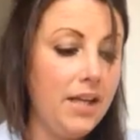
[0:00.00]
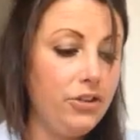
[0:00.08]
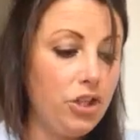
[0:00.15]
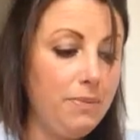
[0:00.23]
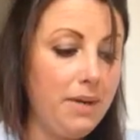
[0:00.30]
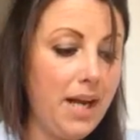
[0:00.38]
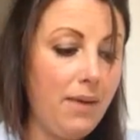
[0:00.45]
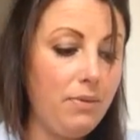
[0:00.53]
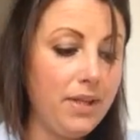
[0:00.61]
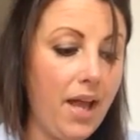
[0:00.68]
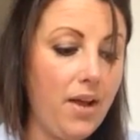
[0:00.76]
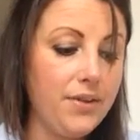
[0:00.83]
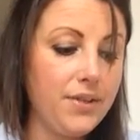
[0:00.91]
Jim and I will
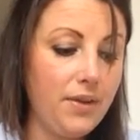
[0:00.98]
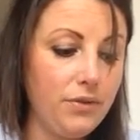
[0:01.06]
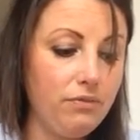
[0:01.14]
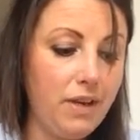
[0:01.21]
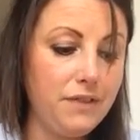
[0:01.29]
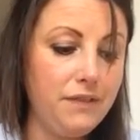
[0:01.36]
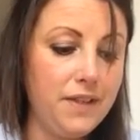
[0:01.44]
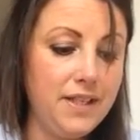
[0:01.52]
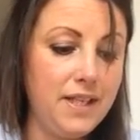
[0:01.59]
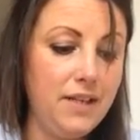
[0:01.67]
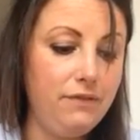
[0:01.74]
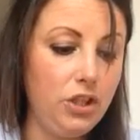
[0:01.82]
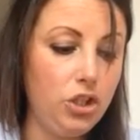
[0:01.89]
get ourselves ready for this
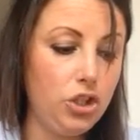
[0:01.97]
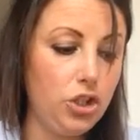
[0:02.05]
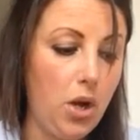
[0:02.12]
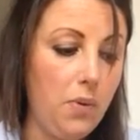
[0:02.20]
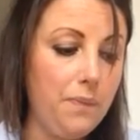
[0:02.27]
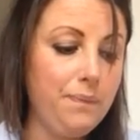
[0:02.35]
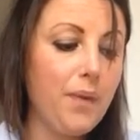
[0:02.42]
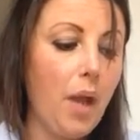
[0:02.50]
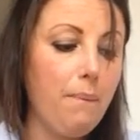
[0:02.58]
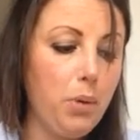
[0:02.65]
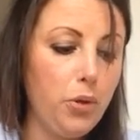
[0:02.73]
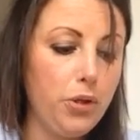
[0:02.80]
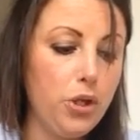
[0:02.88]
evening's show,
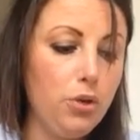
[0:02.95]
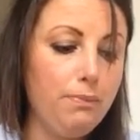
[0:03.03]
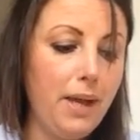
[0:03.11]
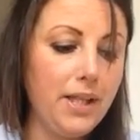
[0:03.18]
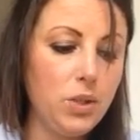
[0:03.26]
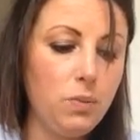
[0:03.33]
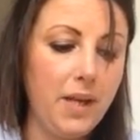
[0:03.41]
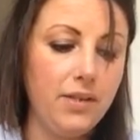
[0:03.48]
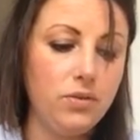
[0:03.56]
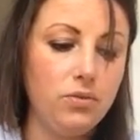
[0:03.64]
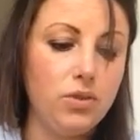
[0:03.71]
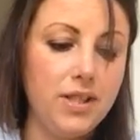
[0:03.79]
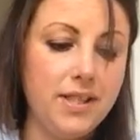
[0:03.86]
put the young man's
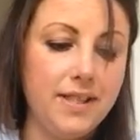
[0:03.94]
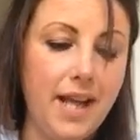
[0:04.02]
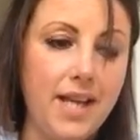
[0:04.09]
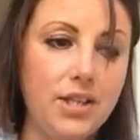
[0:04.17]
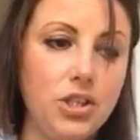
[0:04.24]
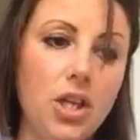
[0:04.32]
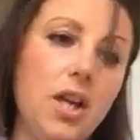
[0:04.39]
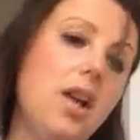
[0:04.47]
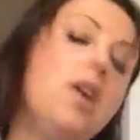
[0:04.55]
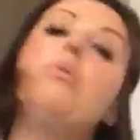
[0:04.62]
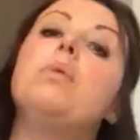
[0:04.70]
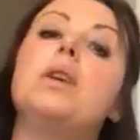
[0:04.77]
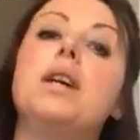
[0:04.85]
wings under the stage.
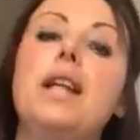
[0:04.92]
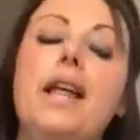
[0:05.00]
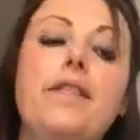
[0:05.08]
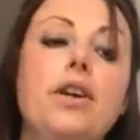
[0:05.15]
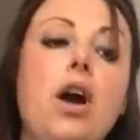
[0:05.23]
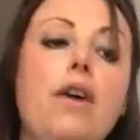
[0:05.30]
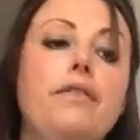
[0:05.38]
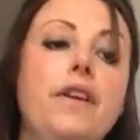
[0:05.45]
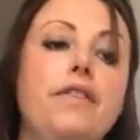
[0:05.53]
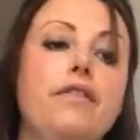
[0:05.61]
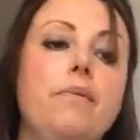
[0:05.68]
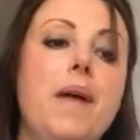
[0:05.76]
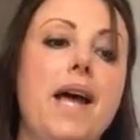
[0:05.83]
We'll collect the
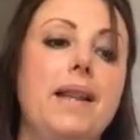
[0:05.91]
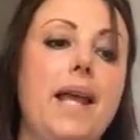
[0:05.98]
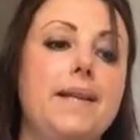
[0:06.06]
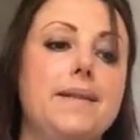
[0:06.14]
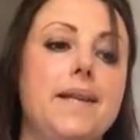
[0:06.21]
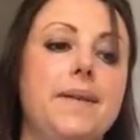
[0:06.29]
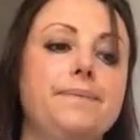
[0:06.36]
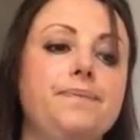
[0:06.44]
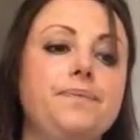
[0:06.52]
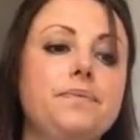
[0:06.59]
coffin from there later.